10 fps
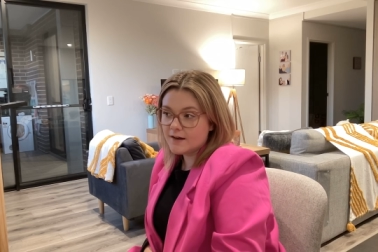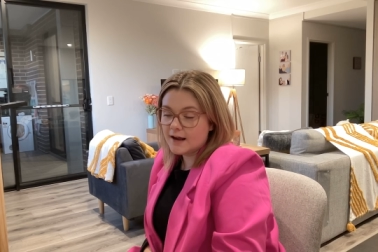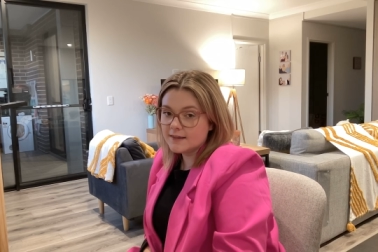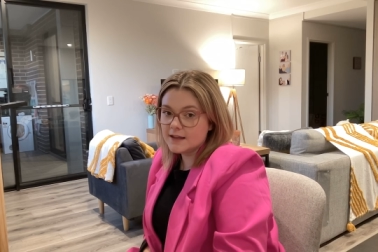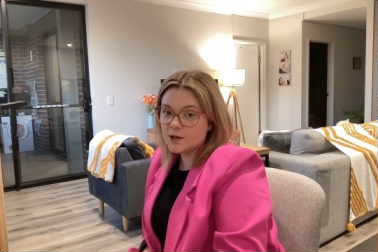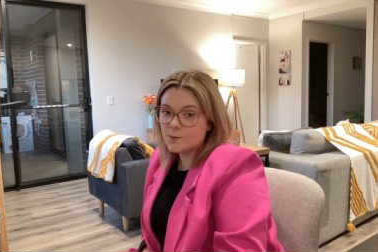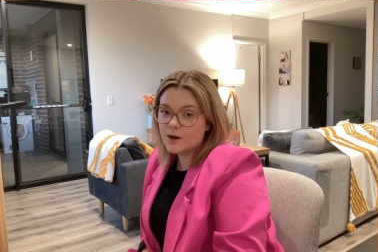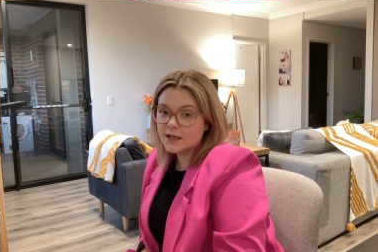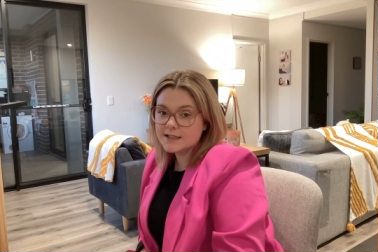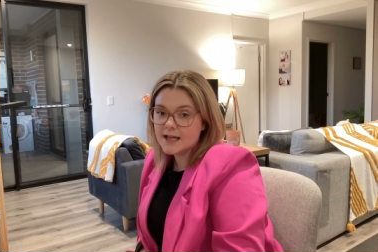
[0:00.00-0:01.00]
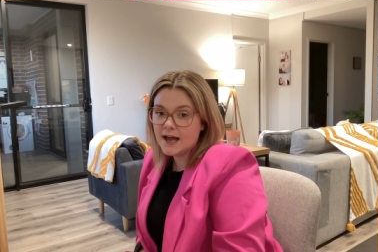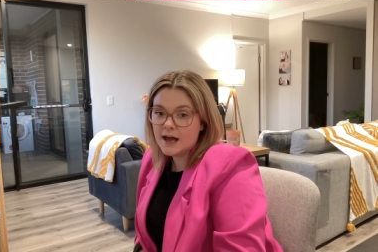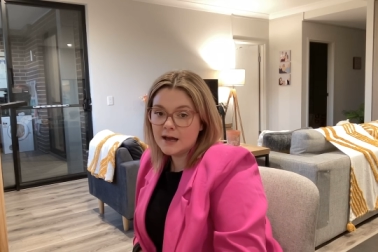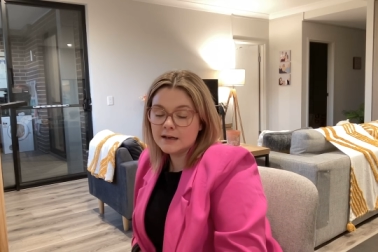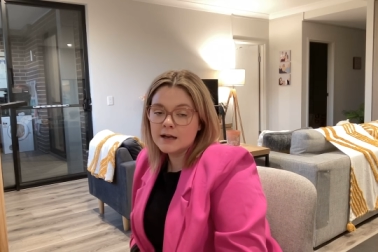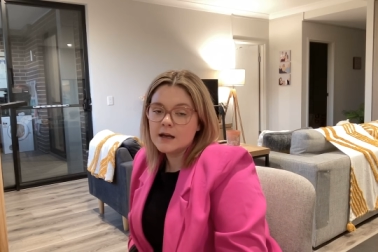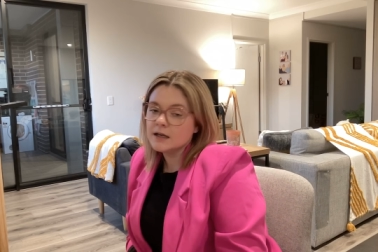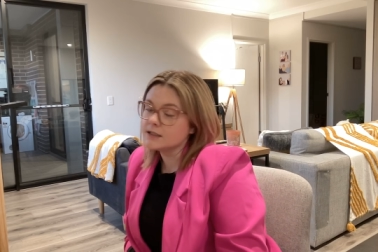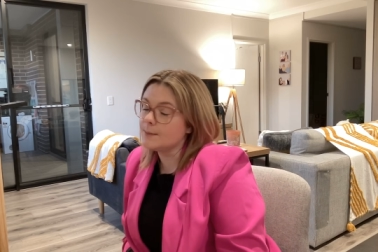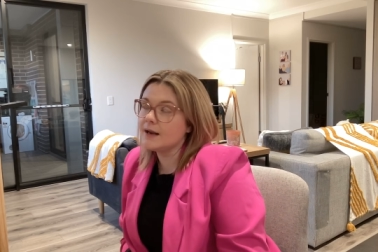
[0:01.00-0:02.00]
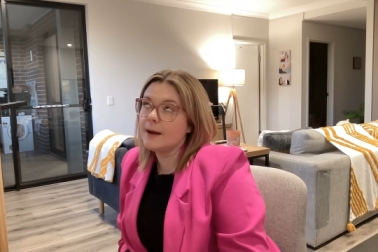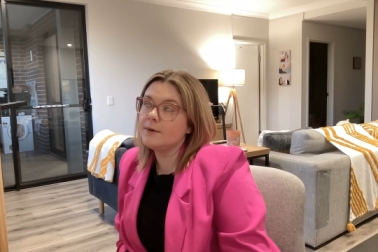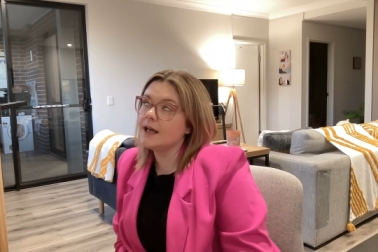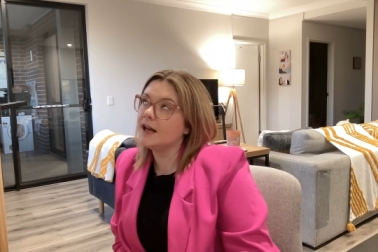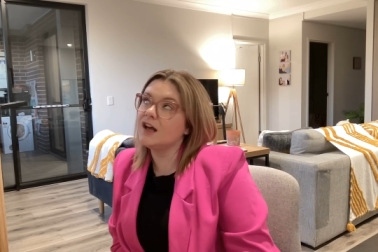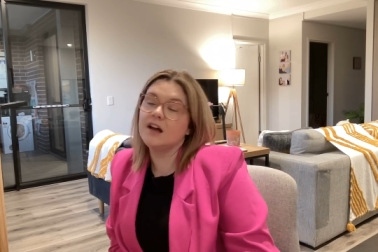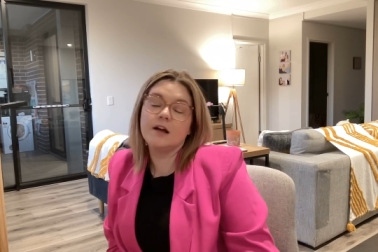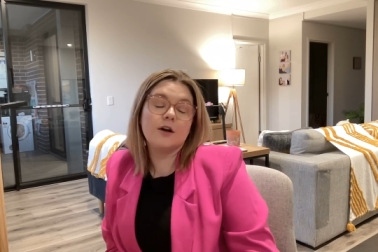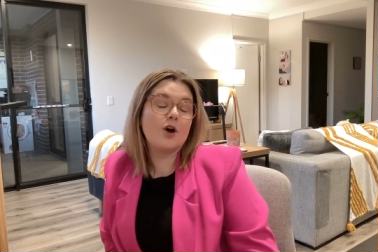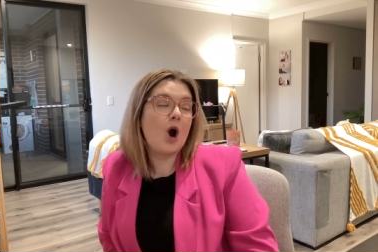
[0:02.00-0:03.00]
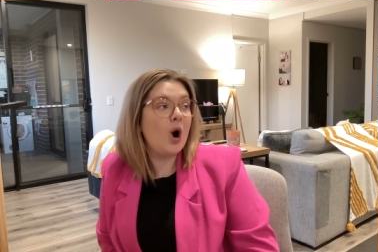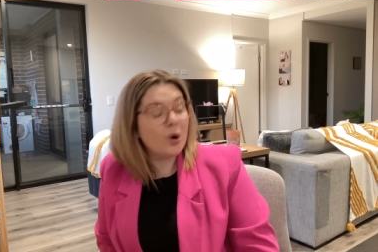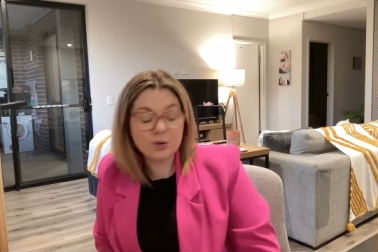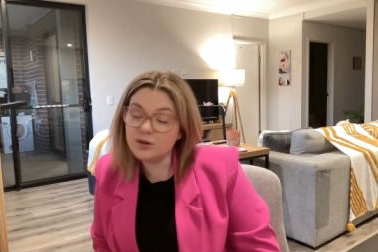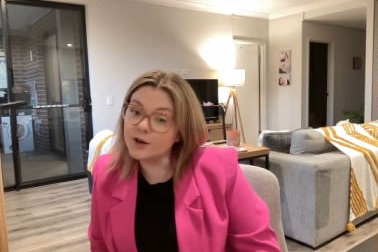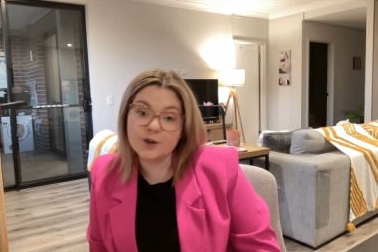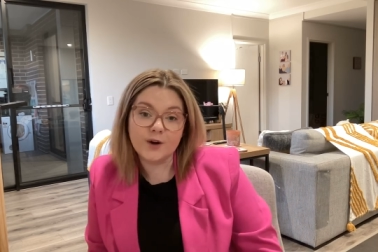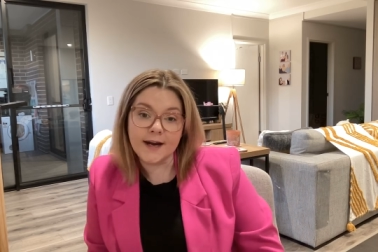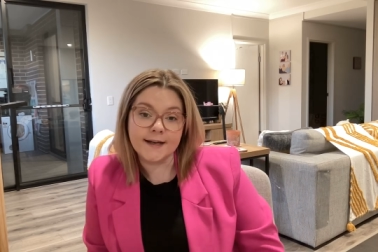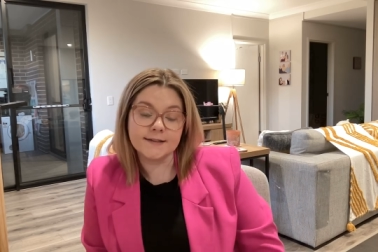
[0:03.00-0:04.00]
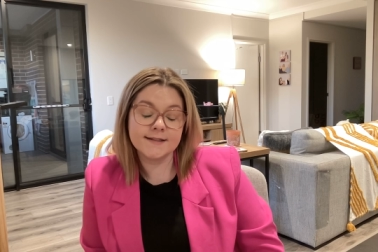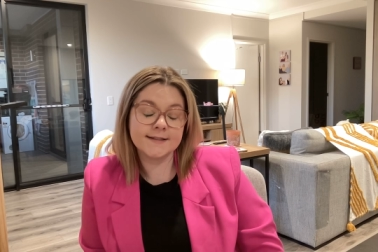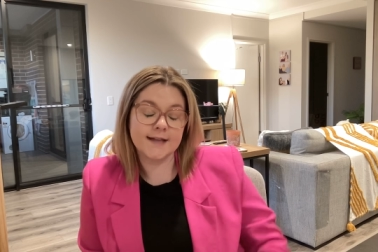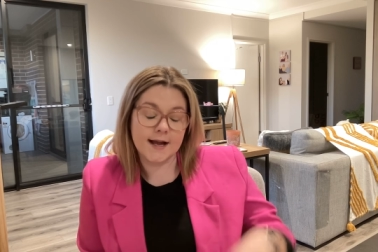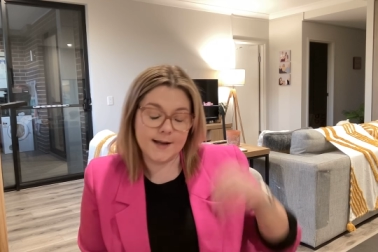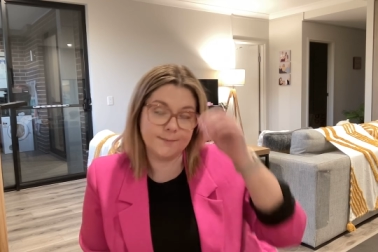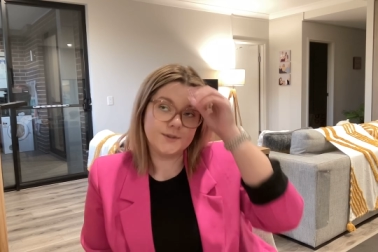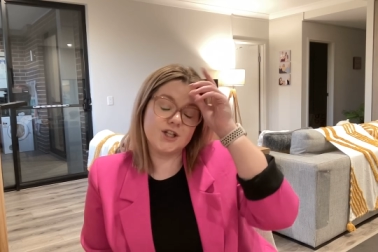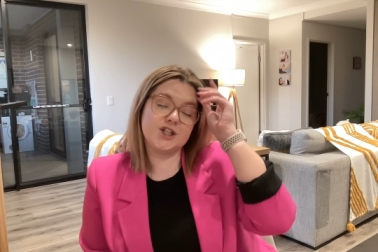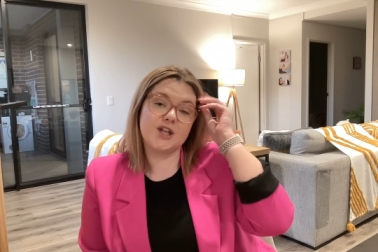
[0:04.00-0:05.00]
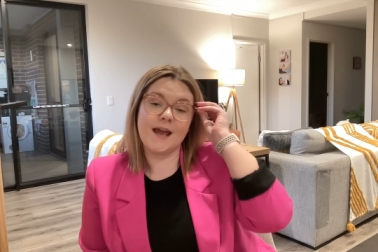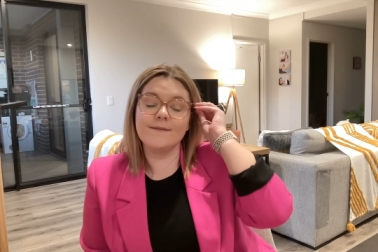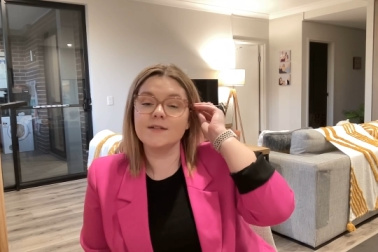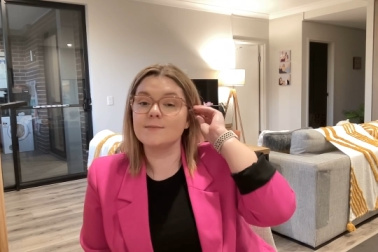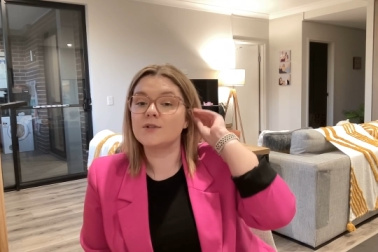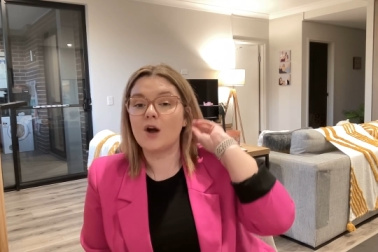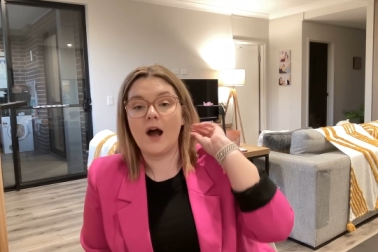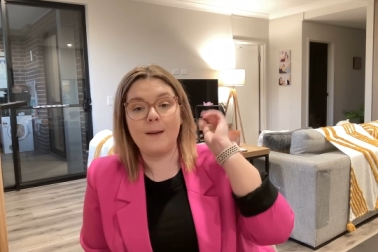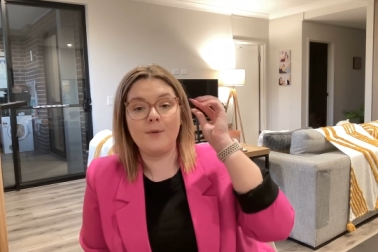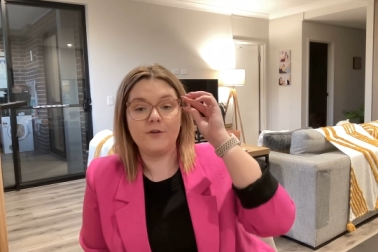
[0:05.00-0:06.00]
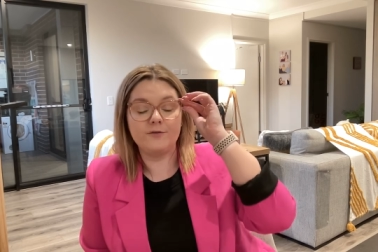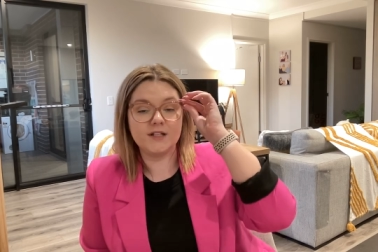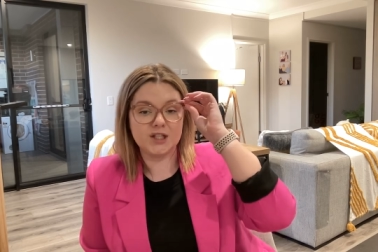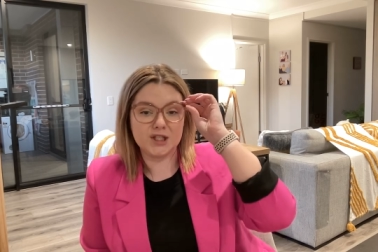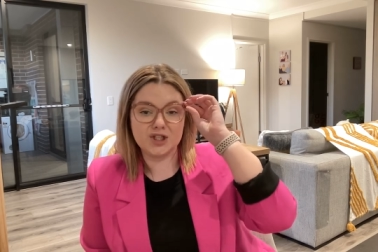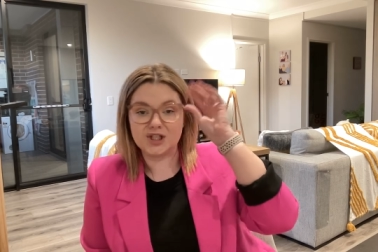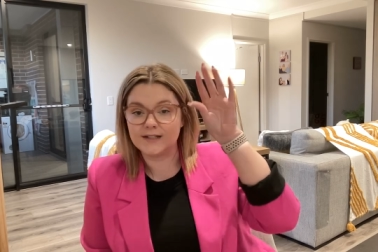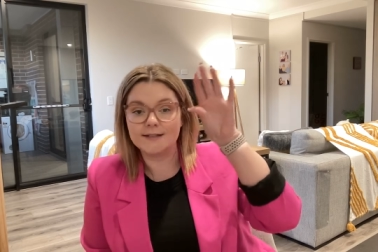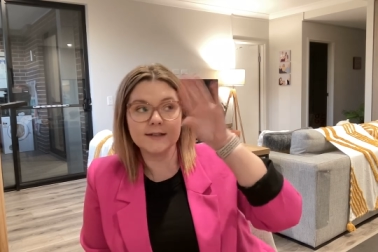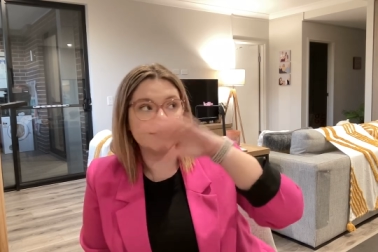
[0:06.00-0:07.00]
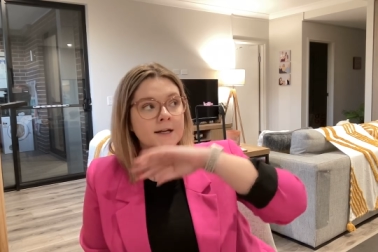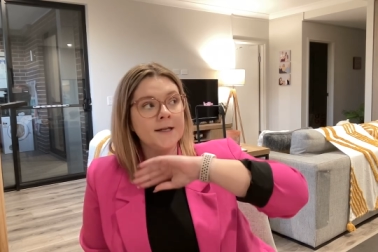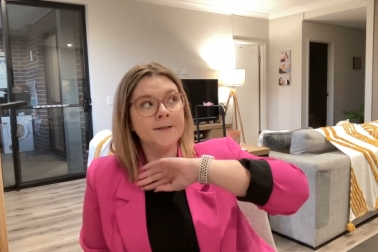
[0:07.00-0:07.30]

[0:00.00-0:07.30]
I think it works out. So I've been able to get a whole lot of credits um, to shave some time off, which is just